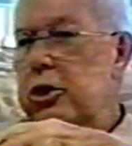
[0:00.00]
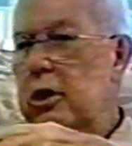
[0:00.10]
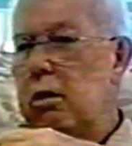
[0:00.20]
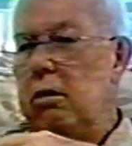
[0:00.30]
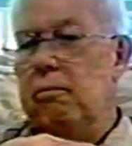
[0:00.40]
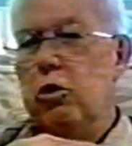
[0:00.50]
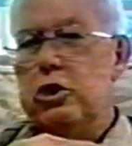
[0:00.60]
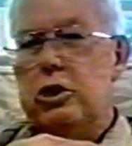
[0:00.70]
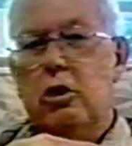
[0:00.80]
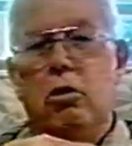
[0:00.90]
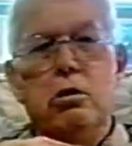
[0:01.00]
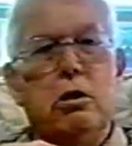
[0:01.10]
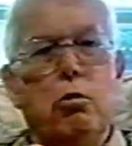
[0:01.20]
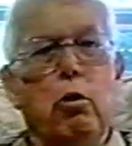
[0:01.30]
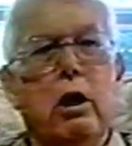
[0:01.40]
of the voice across the
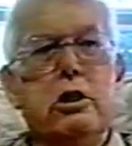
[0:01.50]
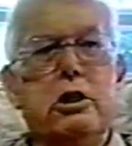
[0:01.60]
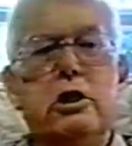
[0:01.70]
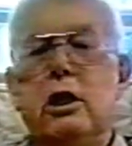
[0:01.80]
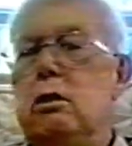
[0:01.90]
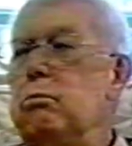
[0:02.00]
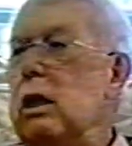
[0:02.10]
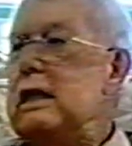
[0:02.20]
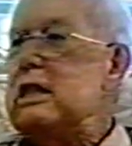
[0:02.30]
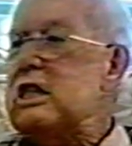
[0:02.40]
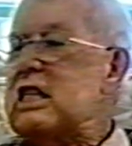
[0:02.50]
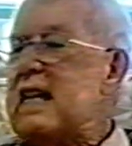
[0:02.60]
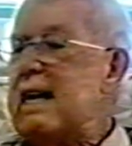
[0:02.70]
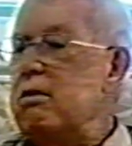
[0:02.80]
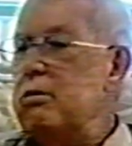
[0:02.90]
wires is done by
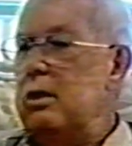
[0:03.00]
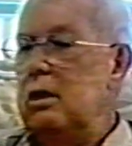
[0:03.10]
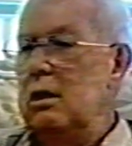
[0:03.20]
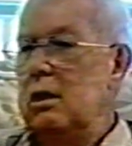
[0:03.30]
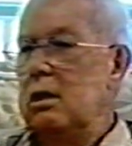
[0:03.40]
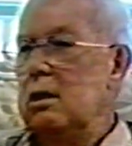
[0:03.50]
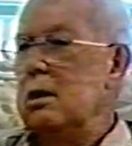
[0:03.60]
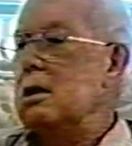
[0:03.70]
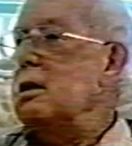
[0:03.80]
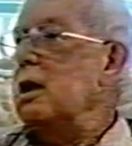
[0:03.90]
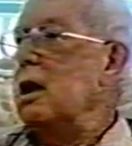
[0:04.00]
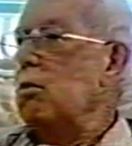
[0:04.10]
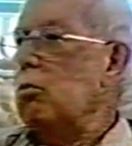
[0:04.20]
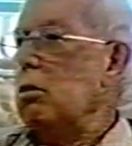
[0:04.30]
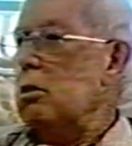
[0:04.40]
sound, and it
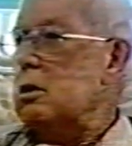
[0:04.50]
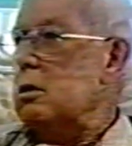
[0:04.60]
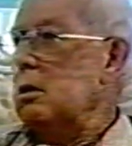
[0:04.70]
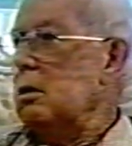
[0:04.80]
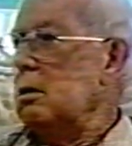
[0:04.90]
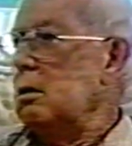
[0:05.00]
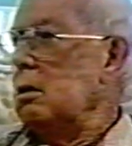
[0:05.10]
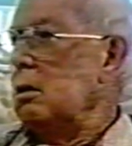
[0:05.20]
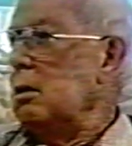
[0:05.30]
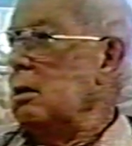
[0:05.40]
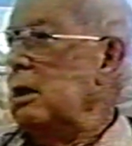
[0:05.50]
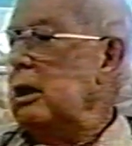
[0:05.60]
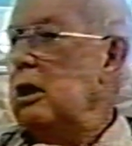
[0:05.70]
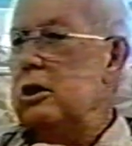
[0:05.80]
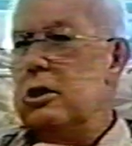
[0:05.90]
works. It
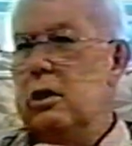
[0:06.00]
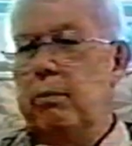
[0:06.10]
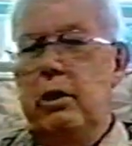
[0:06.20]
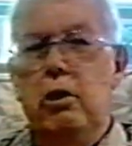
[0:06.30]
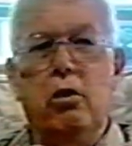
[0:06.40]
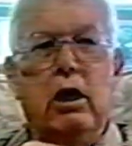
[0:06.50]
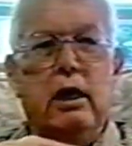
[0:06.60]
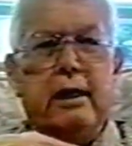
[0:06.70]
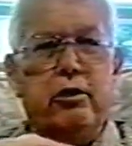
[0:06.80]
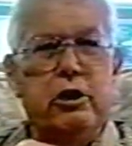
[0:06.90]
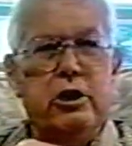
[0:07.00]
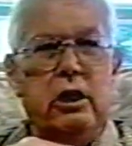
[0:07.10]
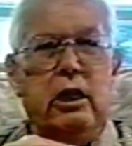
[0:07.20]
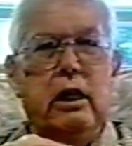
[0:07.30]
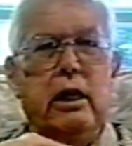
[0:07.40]
doesn't depend on electricity
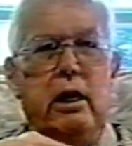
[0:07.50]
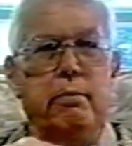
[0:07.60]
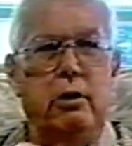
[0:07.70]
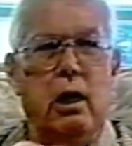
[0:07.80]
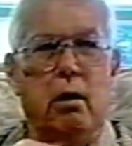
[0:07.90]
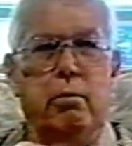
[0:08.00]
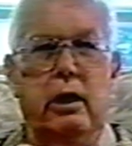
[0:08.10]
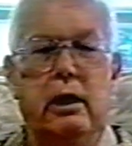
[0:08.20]
to keep it operating.